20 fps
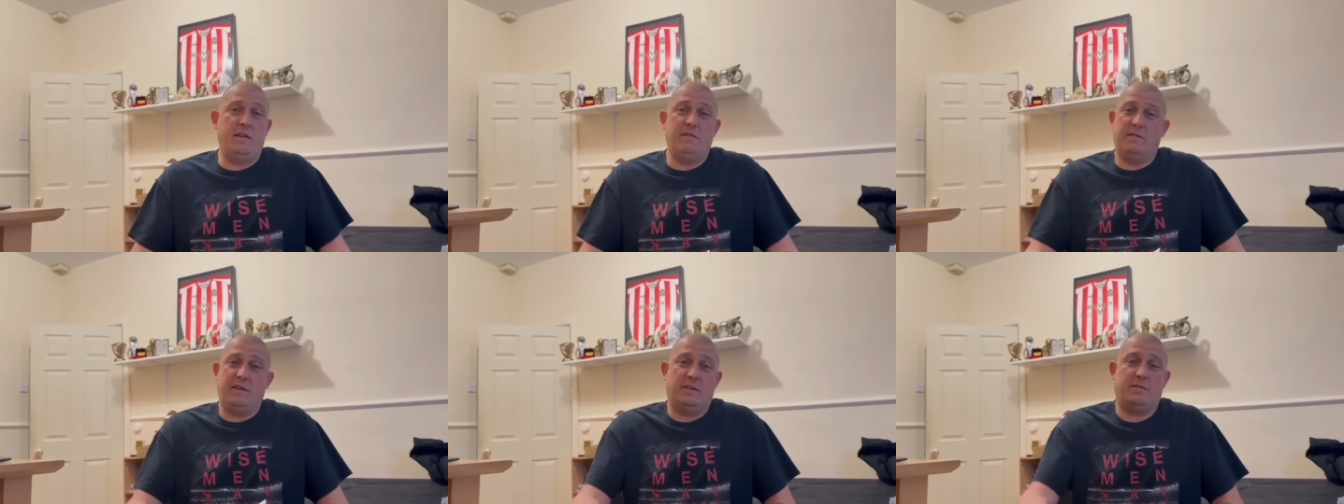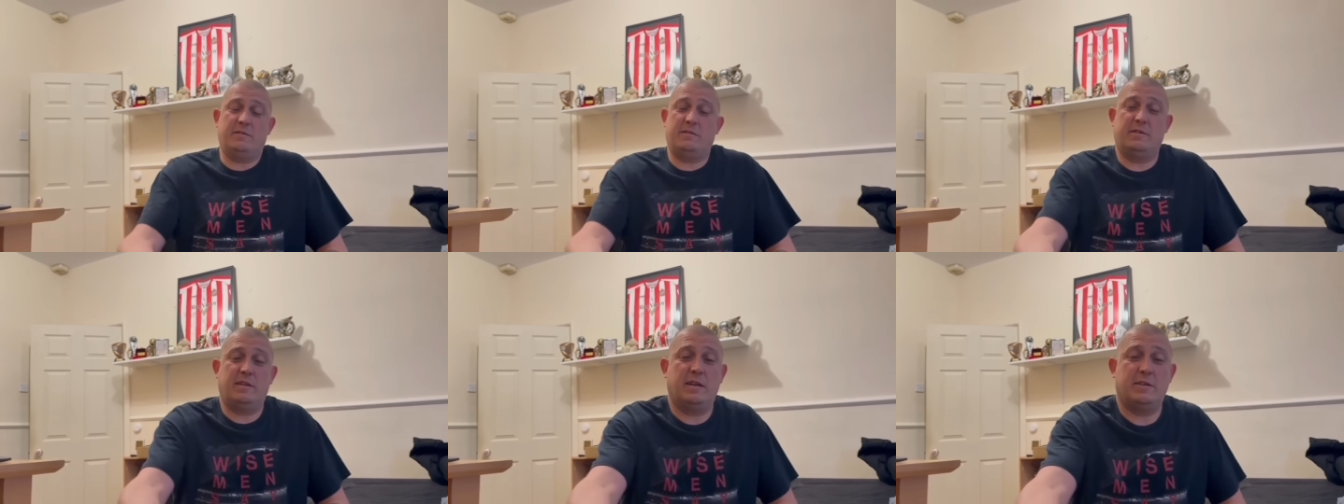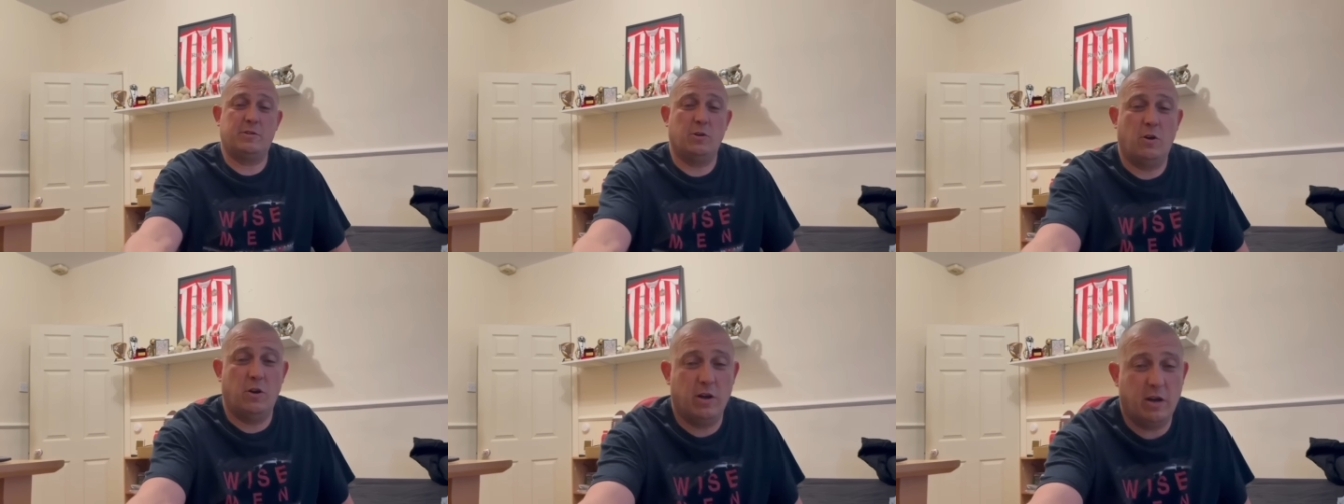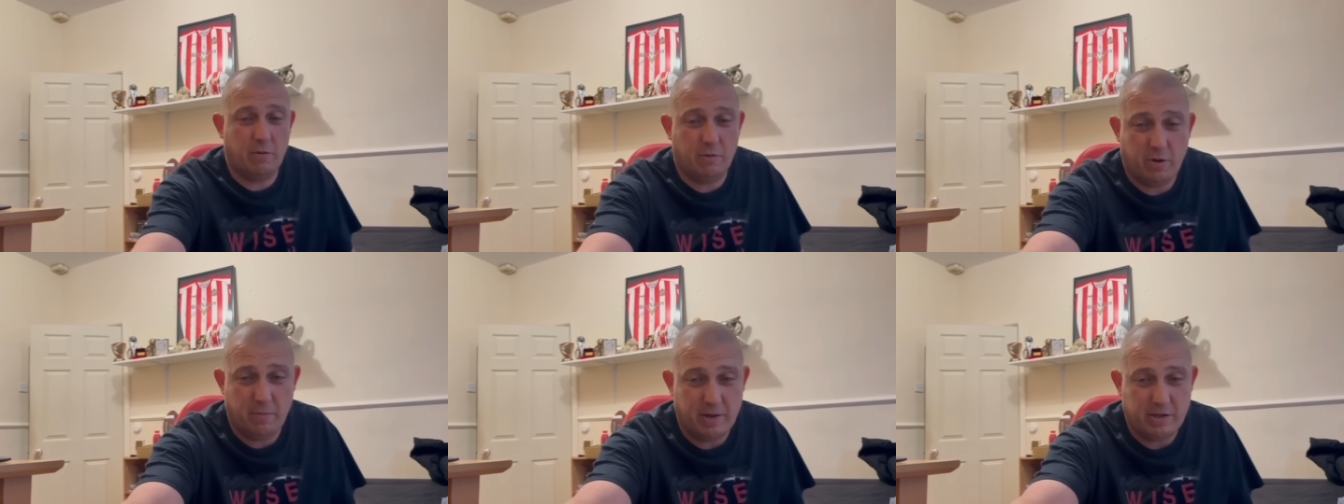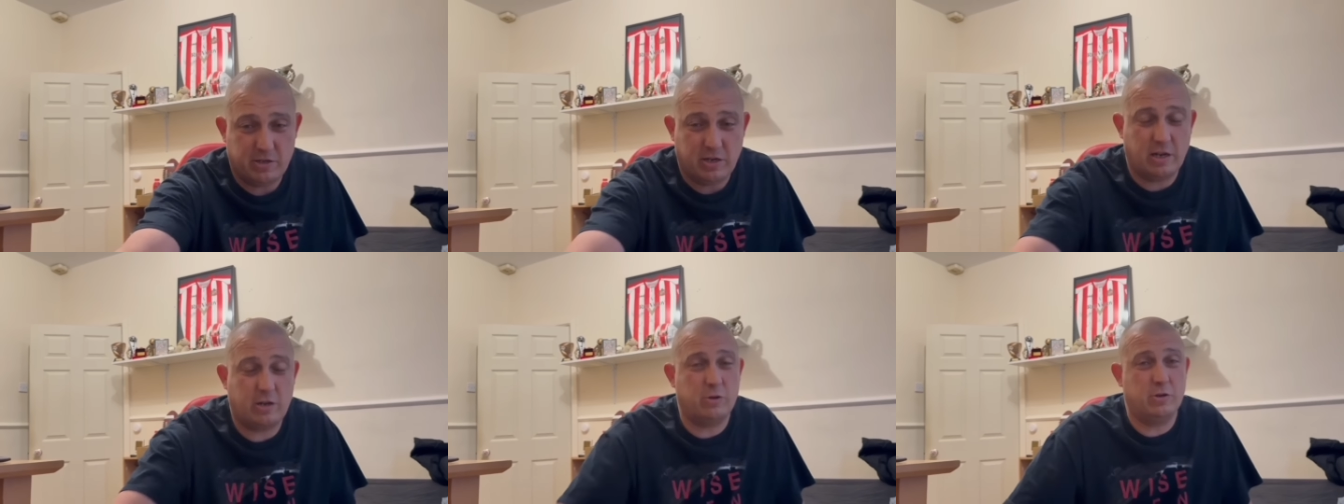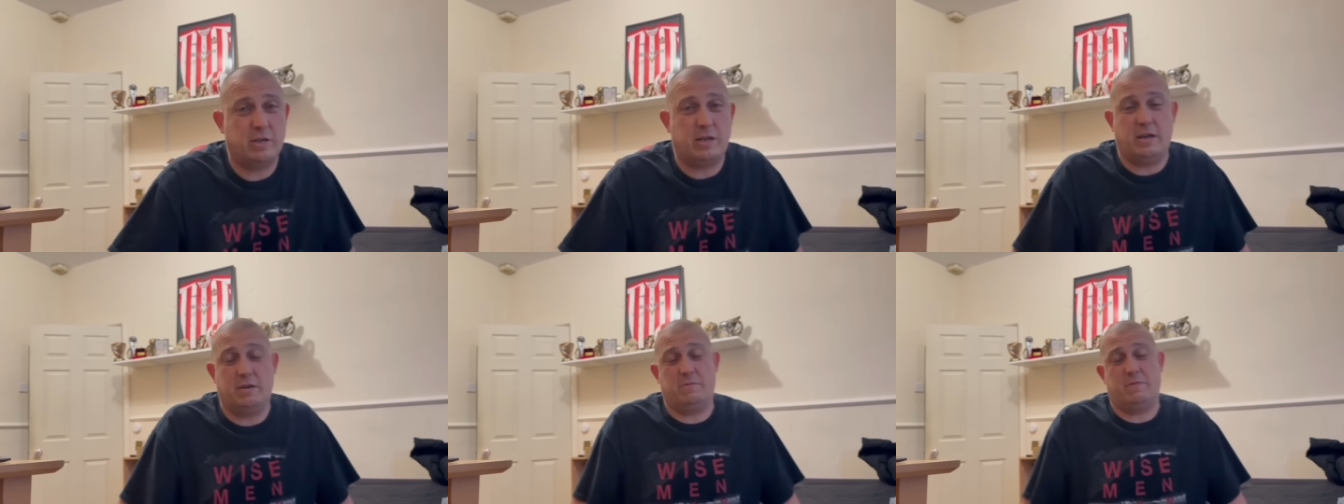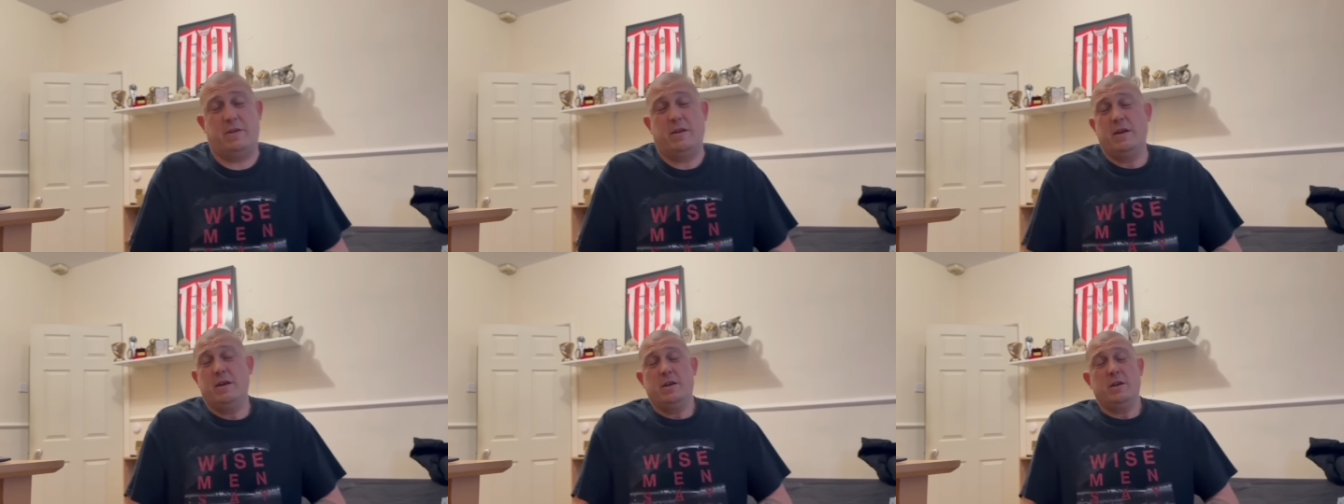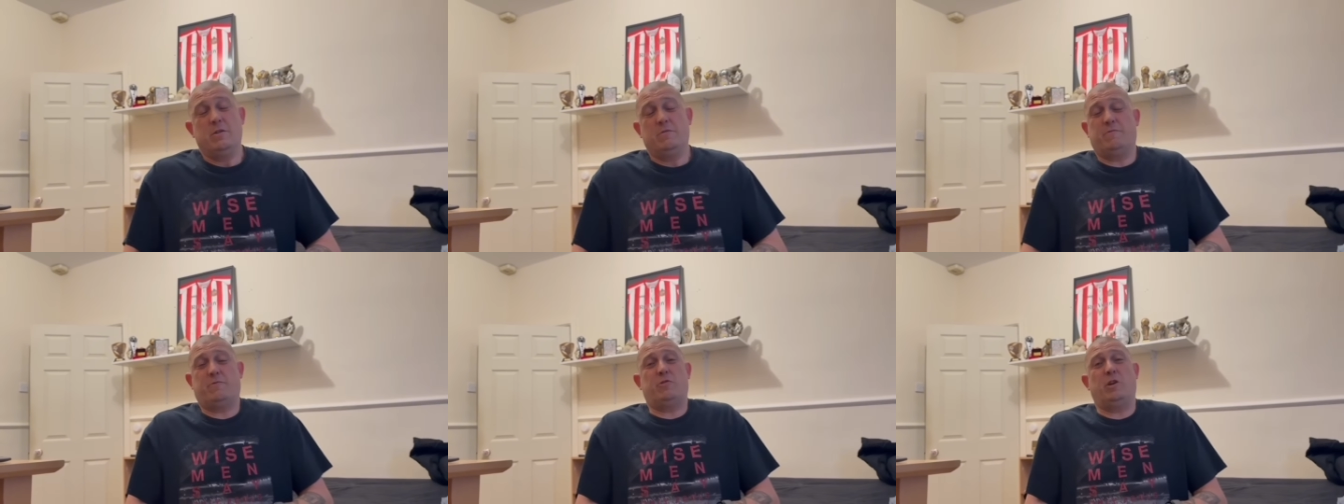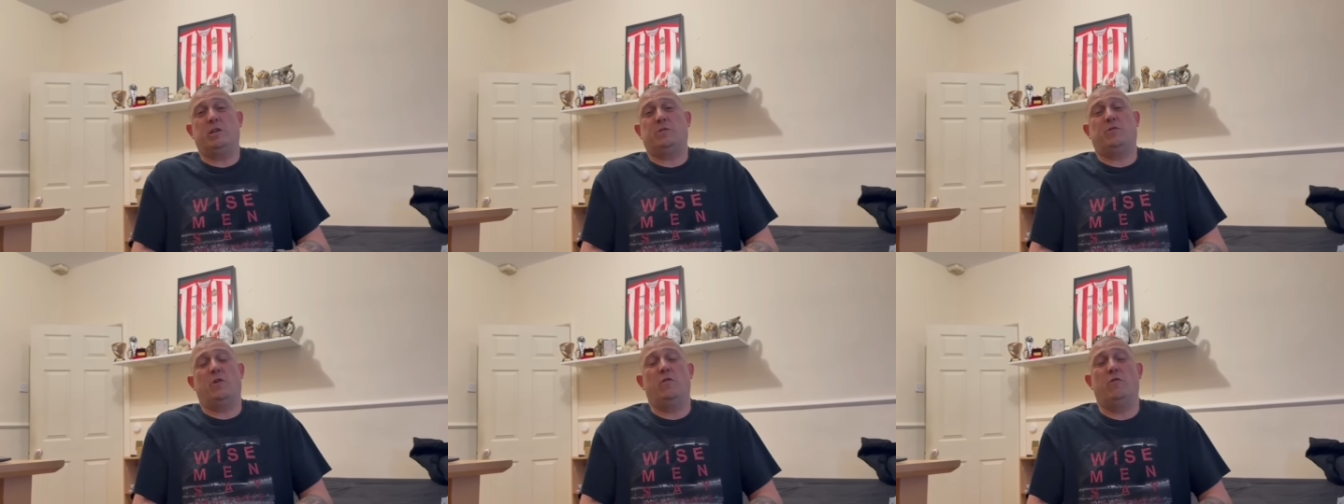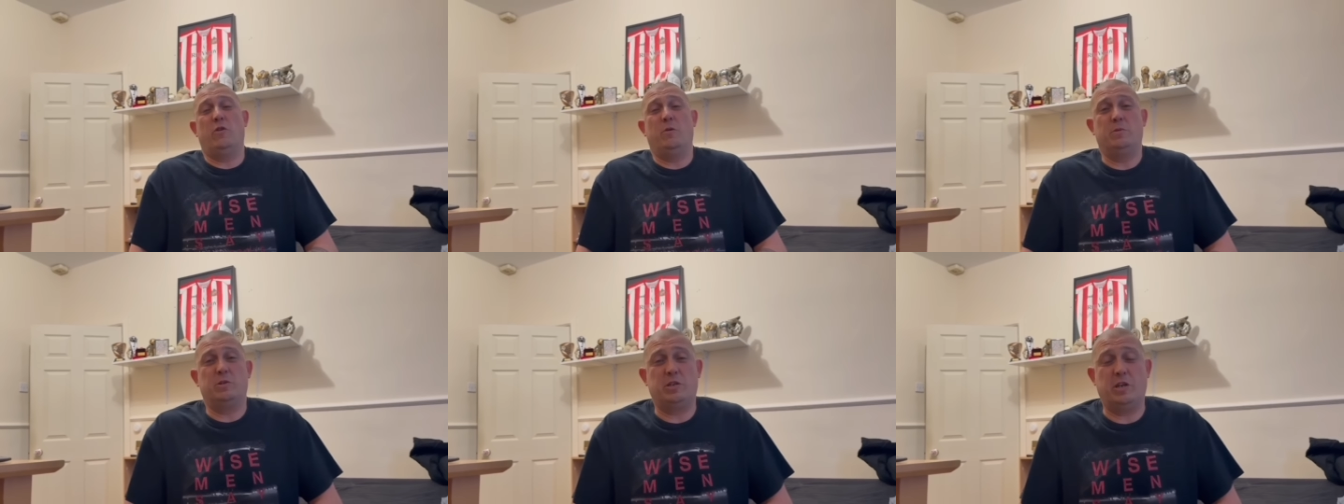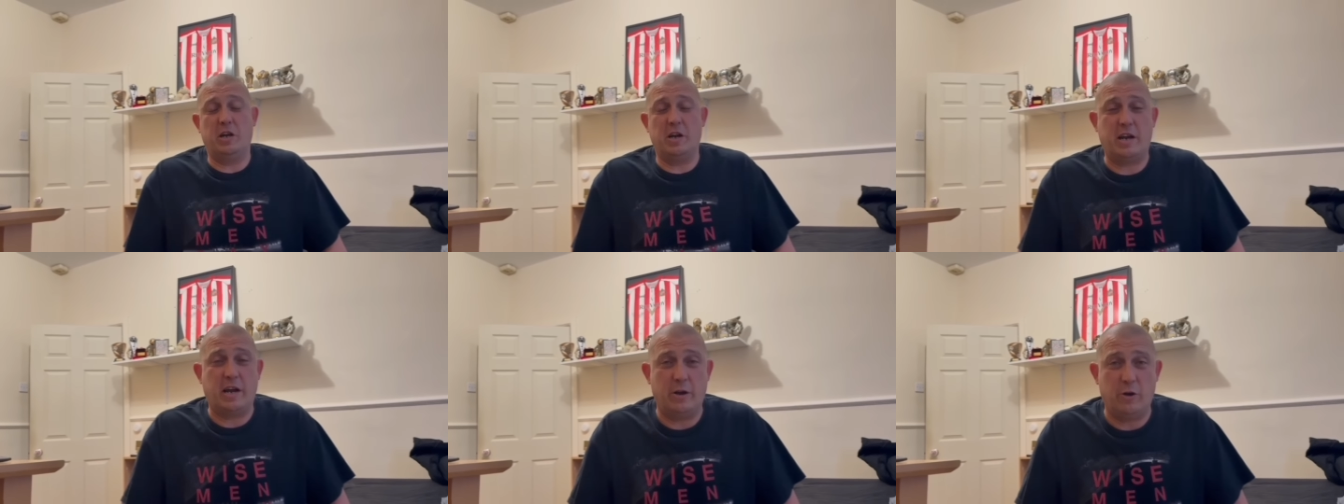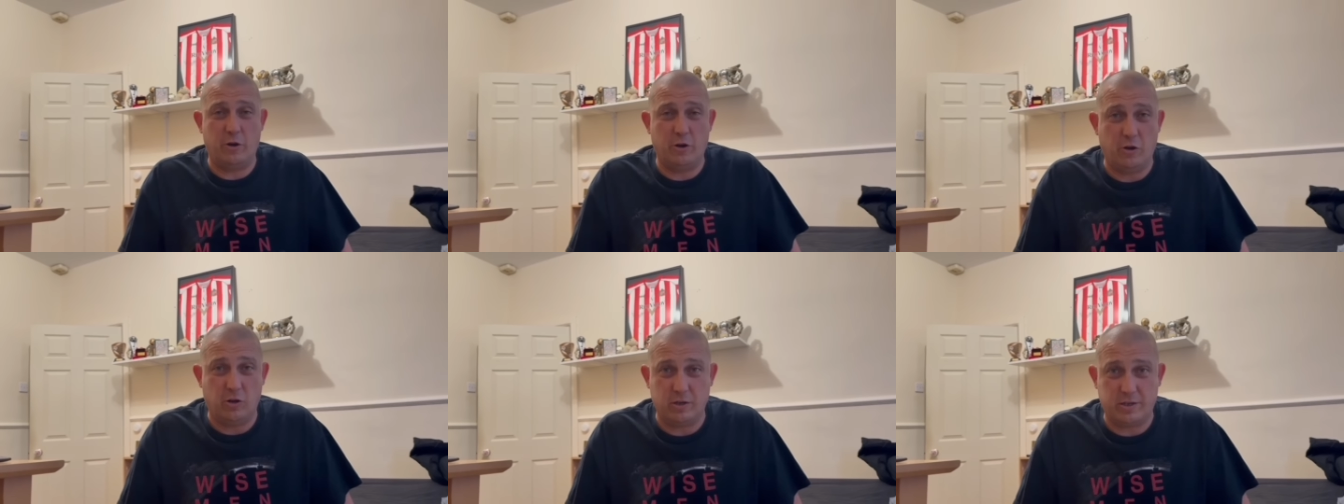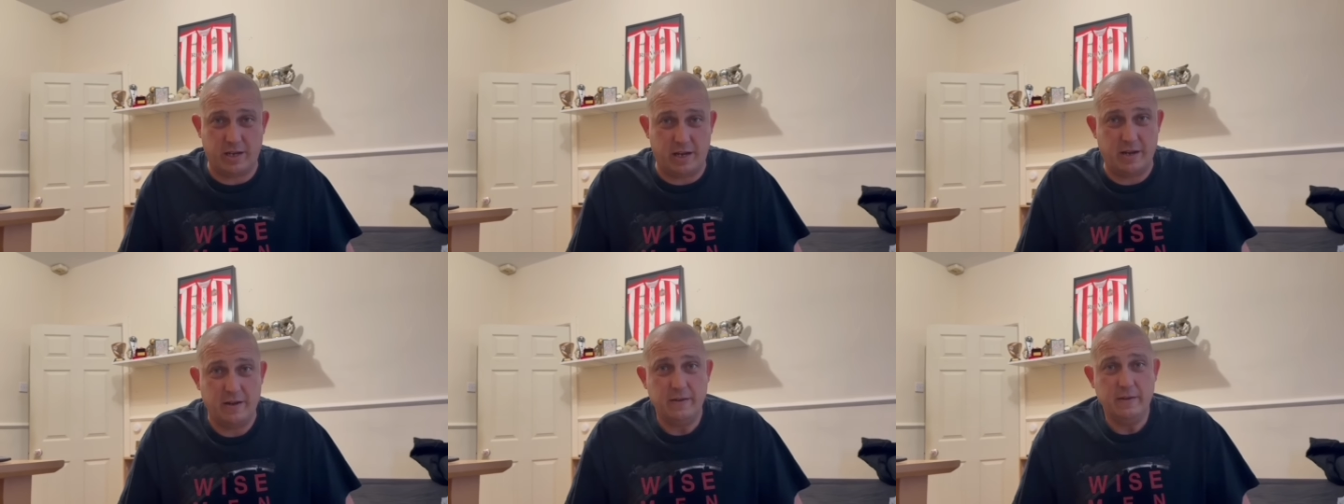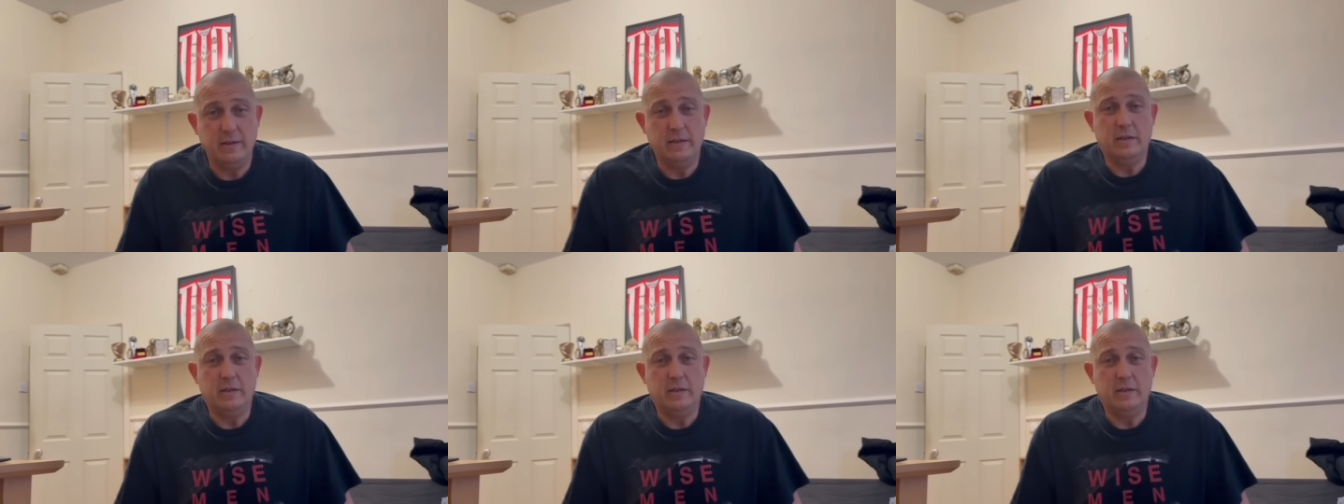That's all I want to mention. I could get transfer rumours you can on all day.